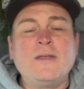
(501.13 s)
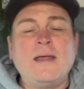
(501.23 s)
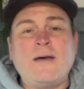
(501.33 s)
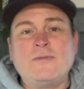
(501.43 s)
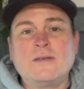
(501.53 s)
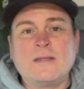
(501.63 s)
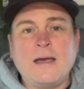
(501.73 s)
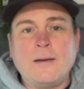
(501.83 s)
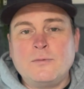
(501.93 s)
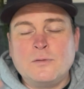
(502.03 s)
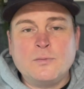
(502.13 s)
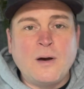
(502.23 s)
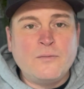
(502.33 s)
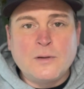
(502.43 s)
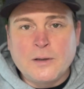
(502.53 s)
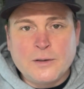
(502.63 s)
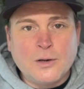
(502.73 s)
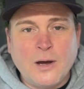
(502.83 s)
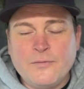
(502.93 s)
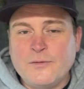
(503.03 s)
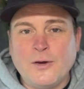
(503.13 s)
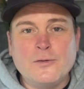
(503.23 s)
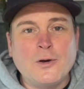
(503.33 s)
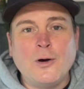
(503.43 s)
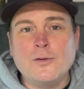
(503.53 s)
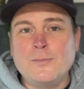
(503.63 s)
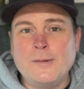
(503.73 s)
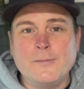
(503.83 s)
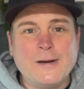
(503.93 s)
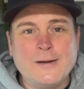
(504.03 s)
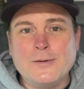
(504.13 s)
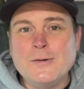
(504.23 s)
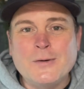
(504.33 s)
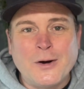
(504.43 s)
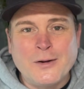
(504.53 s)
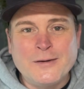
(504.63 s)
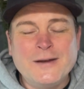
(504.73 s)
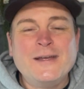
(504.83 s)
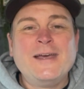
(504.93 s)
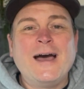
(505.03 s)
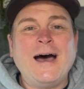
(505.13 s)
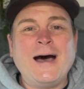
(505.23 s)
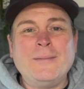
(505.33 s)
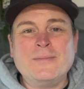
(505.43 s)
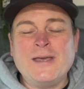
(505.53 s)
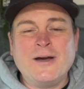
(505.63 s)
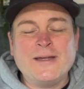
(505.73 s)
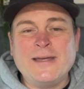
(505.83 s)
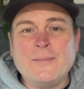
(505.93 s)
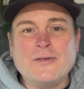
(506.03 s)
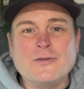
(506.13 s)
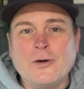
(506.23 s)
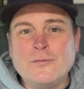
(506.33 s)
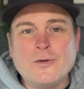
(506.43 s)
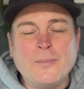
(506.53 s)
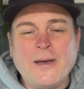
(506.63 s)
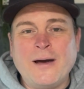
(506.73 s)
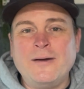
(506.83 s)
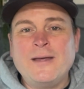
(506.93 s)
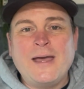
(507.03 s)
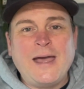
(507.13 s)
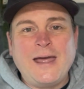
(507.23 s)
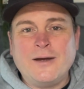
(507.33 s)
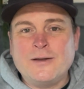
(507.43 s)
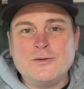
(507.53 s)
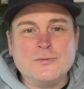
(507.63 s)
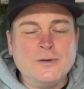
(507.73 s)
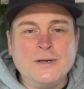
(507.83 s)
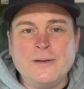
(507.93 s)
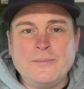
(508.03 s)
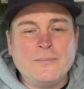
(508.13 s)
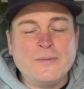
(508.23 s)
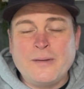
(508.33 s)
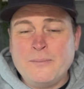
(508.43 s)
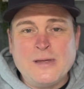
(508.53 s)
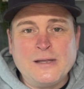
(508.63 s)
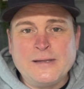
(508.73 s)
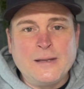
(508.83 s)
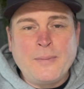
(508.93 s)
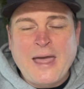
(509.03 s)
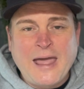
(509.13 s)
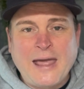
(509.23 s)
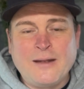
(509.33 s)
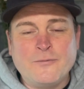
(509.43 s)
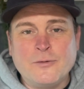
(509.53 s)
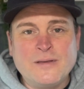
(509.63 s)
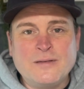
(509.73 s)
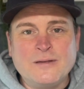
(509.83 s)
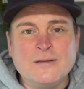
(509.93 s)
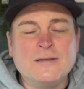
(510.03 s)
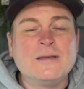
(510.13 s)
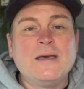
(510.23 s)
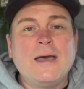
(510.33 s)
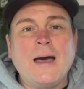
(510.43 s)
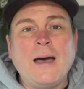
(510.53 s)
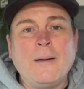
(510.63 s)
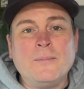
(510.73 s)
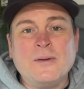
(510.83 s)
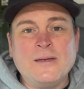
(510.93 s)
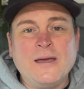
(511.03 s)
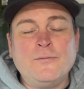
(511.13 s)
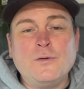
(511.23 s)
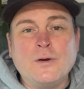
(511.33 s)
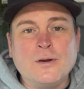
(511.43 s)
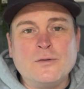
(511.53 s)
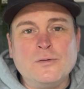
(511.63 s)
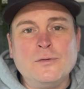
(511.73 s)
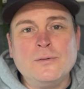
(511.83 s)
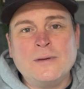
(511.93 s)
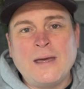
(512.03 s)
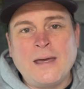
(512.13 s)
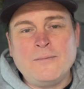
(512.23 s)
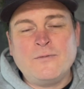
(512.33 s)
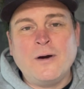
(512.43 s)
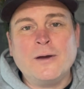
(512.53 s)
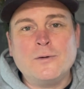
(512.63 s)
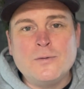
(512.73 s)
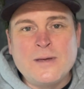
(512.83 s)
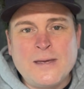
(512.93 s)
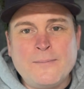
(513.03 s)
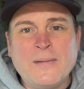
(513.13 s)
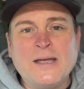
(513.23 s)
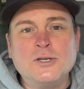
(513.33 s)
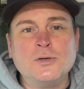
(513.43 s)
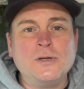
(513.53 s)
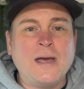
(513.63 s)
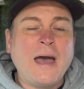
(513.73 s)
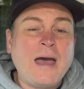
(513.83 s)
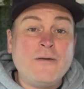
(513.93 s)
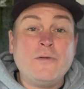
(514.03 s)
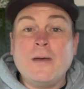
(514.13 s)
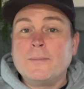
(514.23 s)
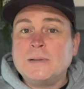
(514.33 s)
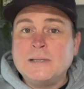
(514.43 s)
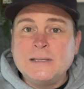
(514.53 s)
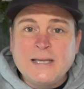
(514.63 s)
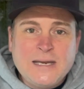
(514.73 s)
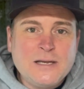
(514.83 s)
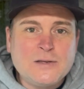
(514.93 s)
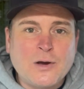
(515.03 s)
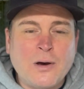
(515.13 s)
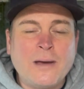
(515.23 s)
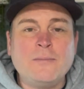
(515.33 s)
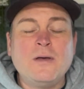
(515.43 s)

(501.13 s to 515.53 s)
than have to stay up to 12 o'clock at night for those coals to be ready to cook on, I can get my stovetop out and I can do a meal in the pan, for instance. But yeah, if you're going to do campfire cooking, make sure you have plenty of time